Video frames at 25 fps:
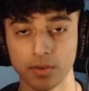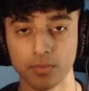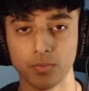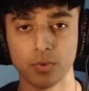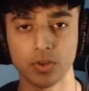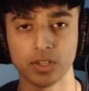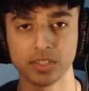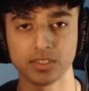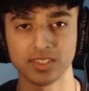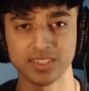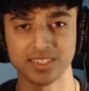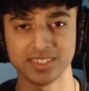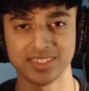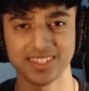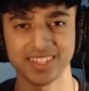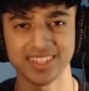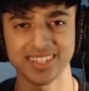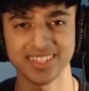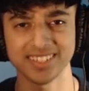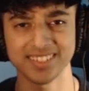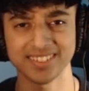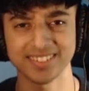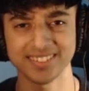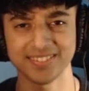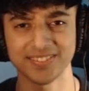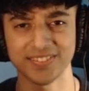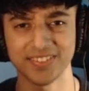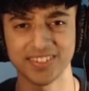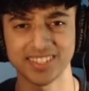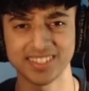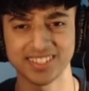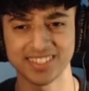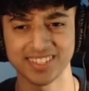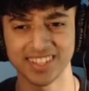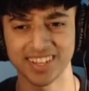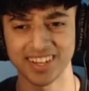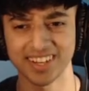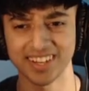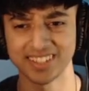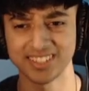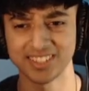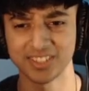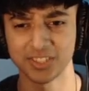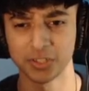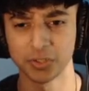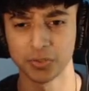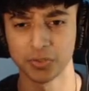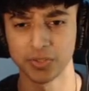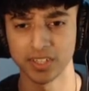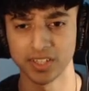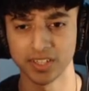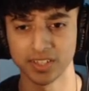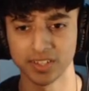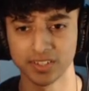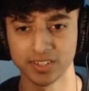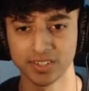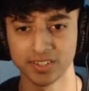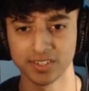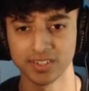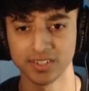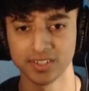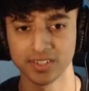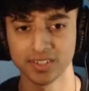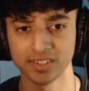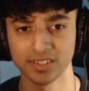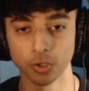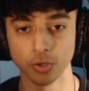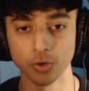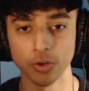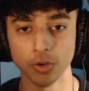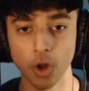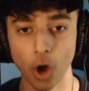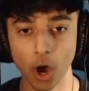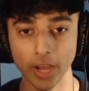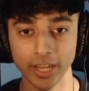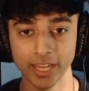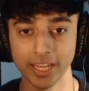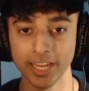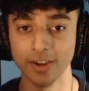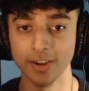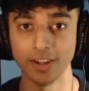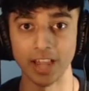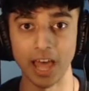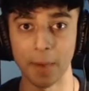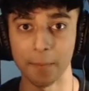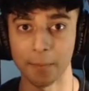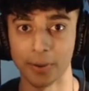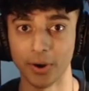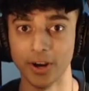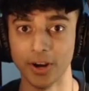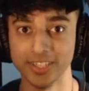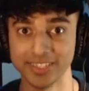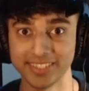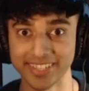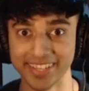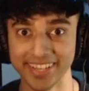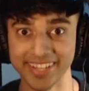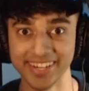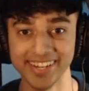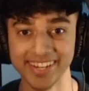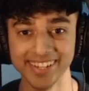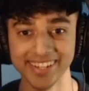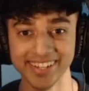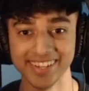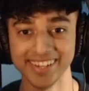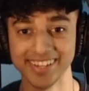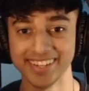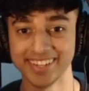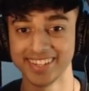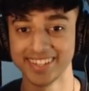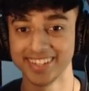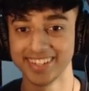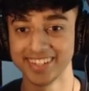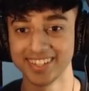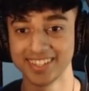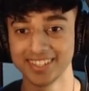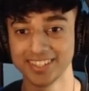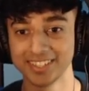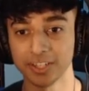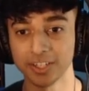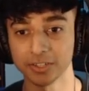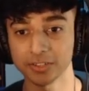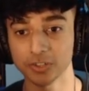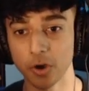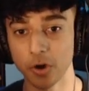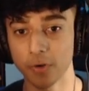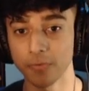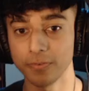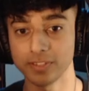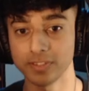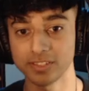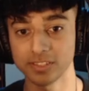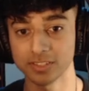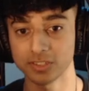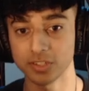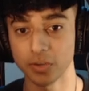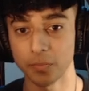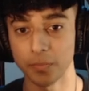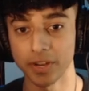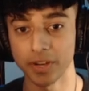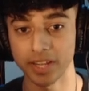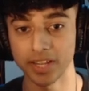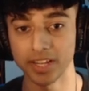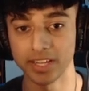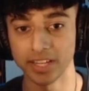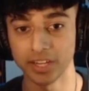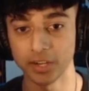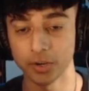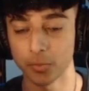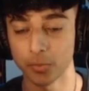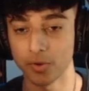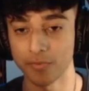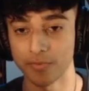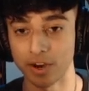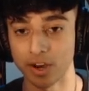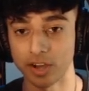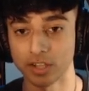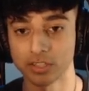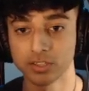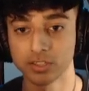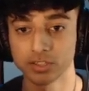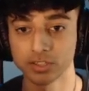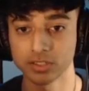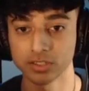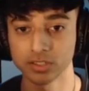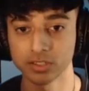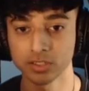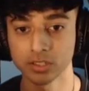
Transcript: What is it? Stick? What is it? Shoot here, dude. You know I hear that person. There's obviously someone in here with us.